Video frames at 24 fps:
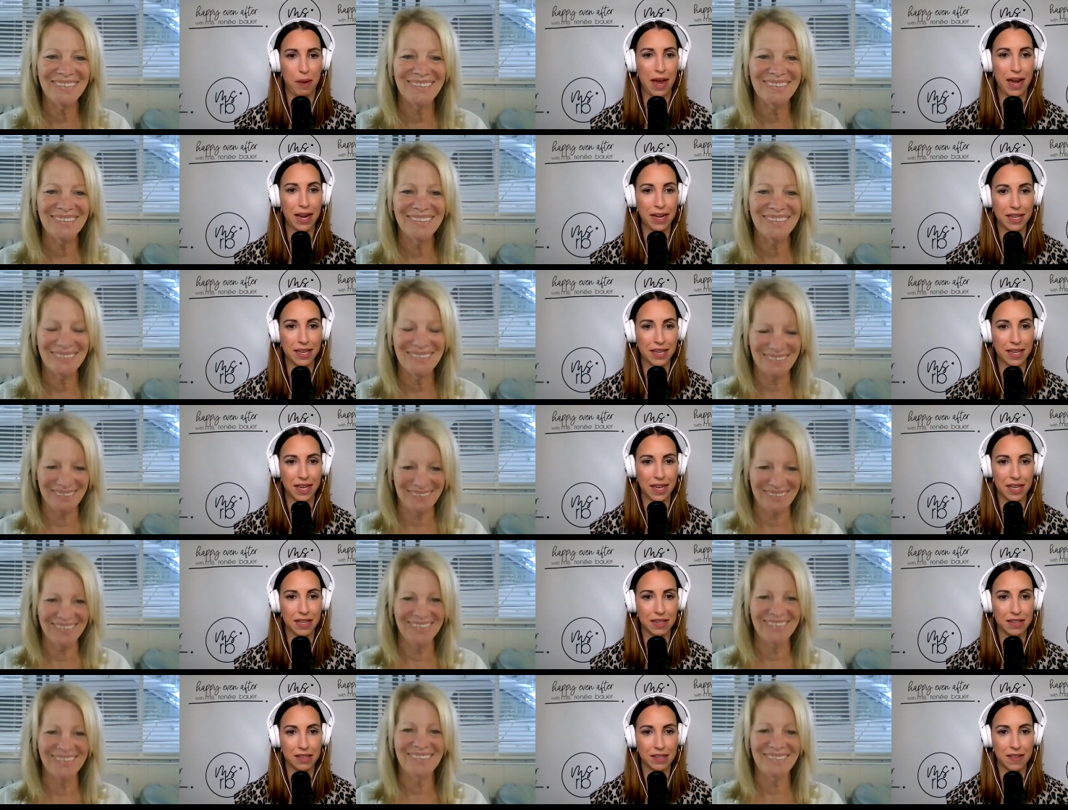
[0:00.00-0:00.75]
Speaker 1: back
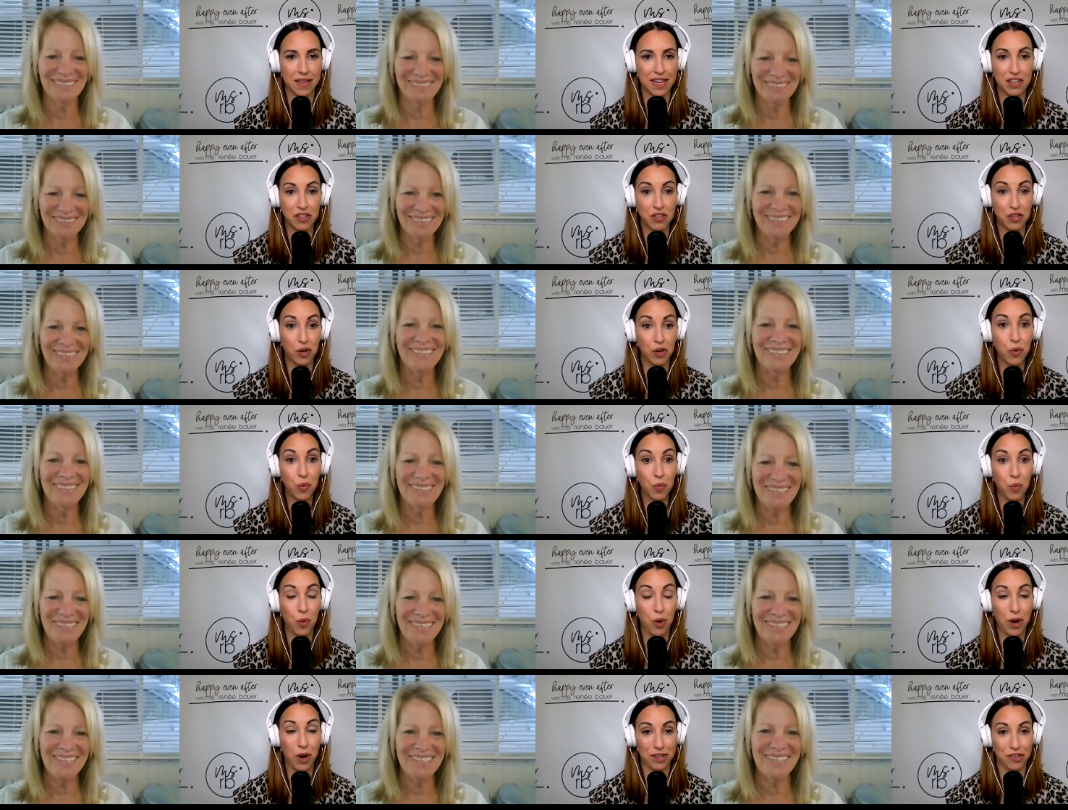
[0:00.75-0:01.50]
against and they
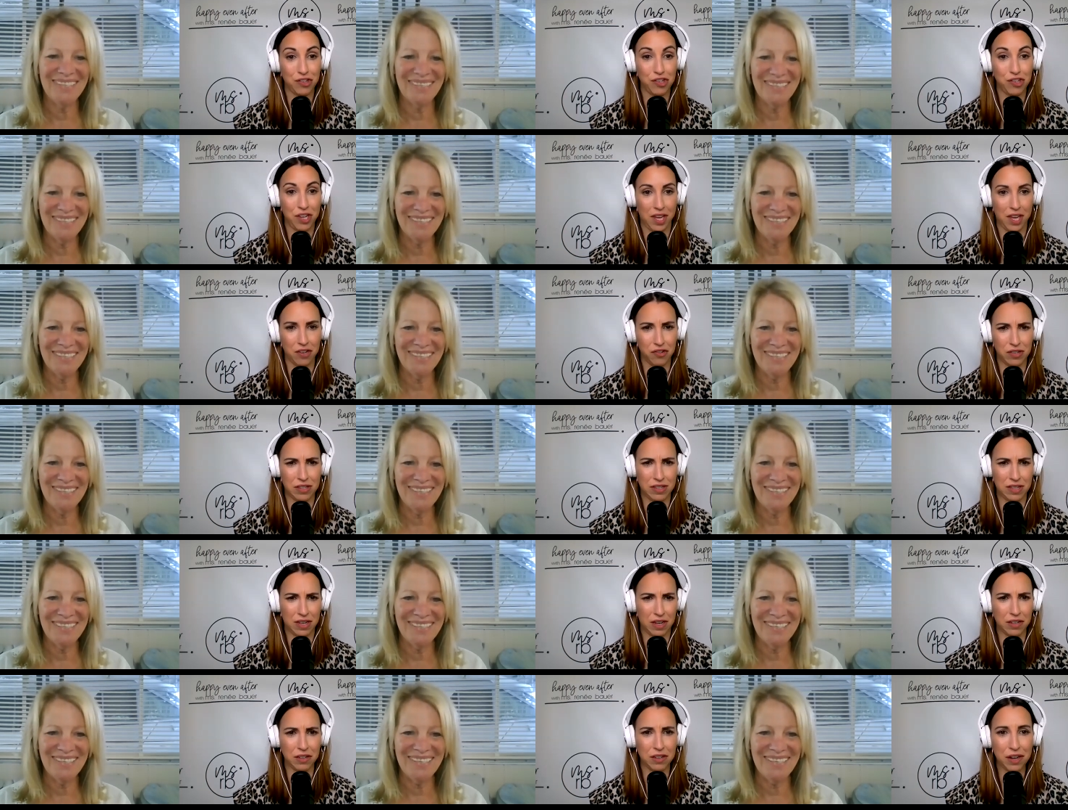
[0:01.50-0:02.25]
don't want change.
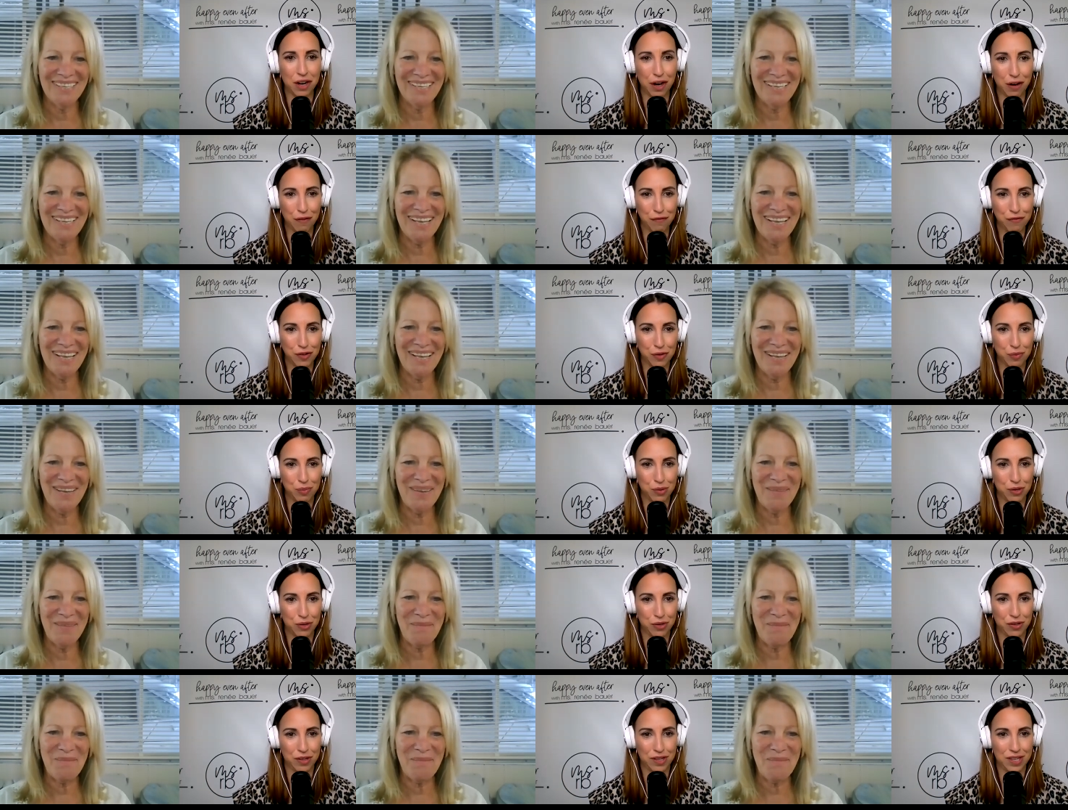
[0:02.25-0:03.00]
It's
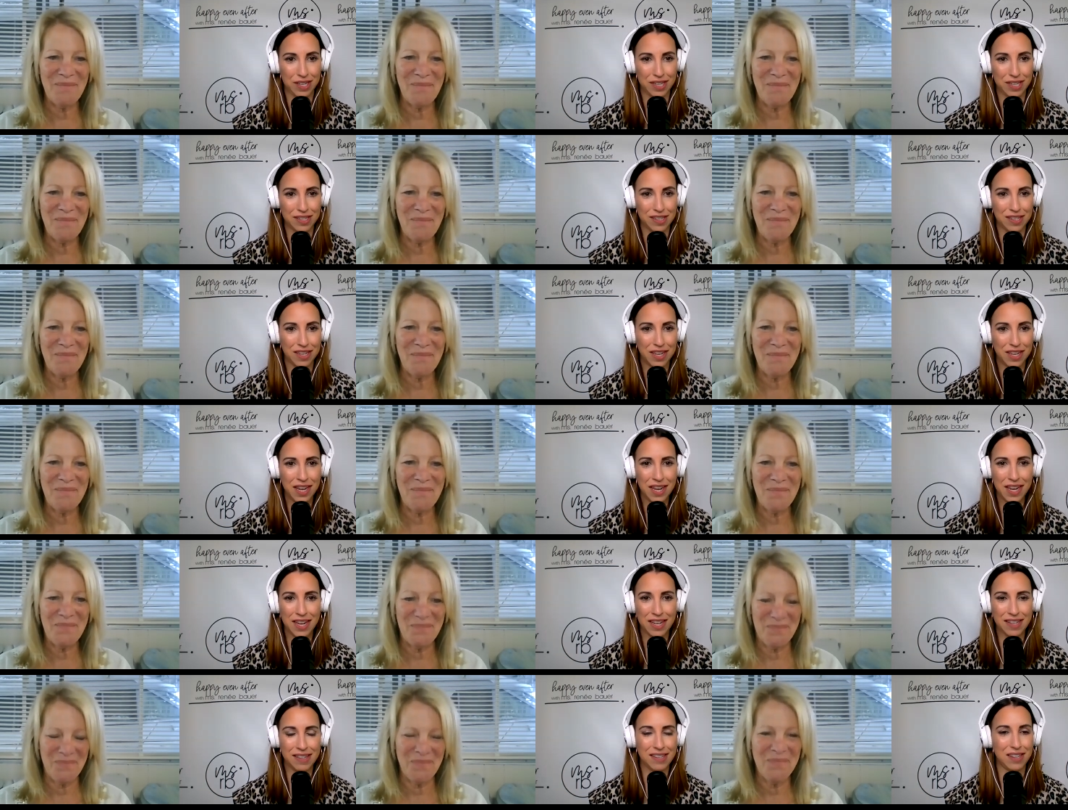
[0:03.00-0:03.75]
uncomfortable and
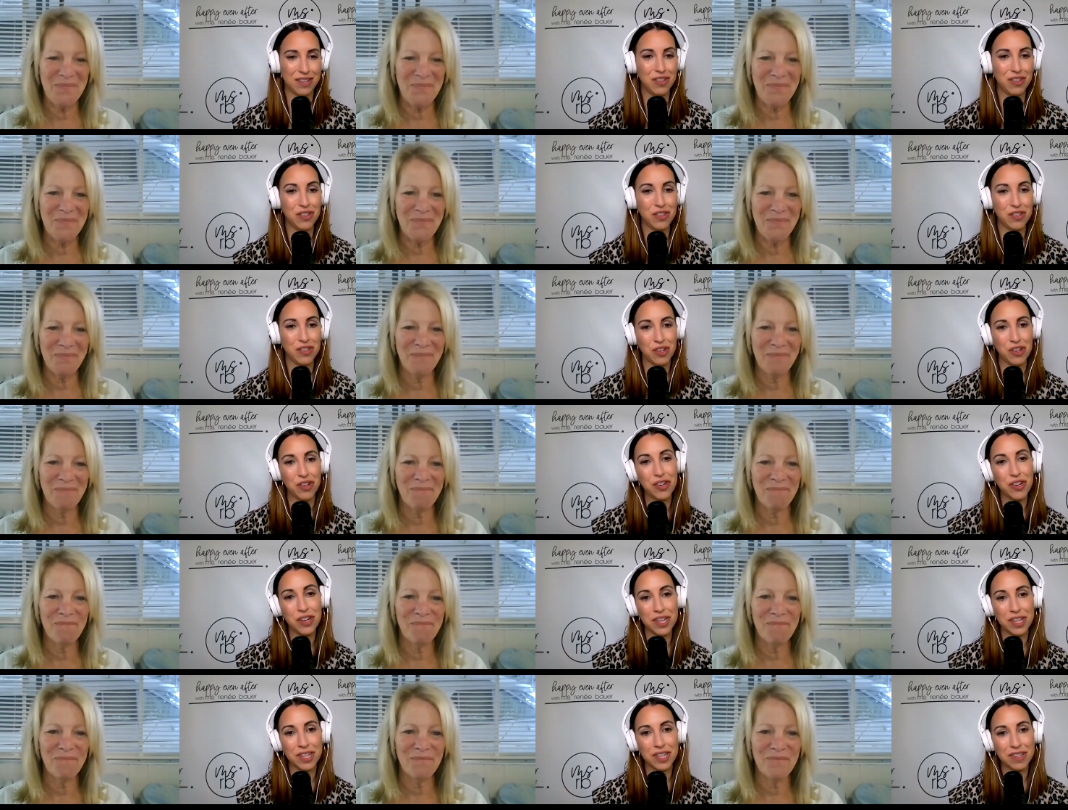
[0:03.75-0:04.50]
it's
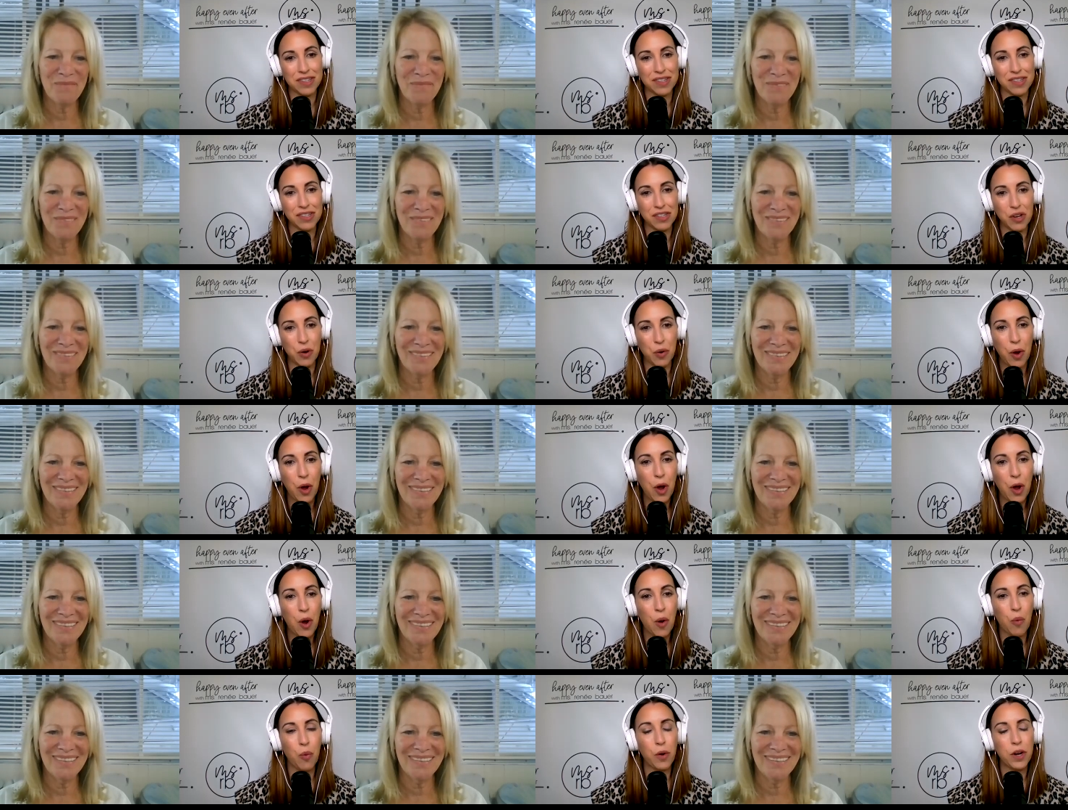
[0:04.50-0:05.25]
uncertain. So,
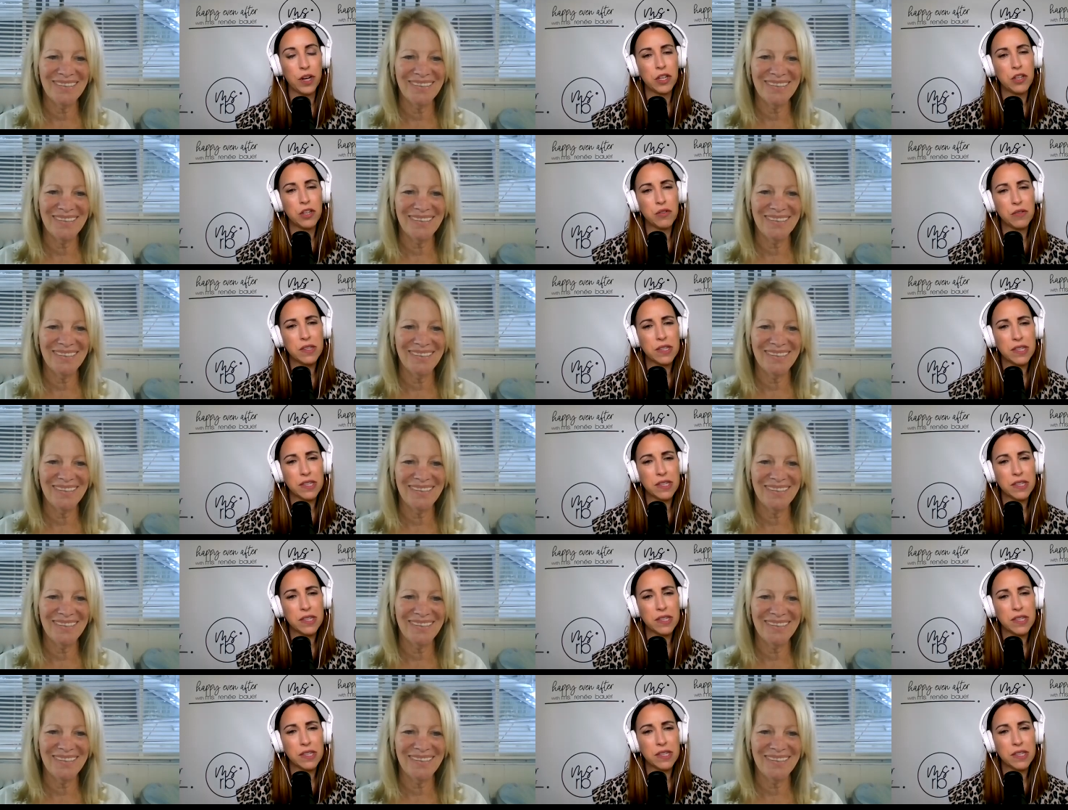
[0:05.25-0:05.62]
what do you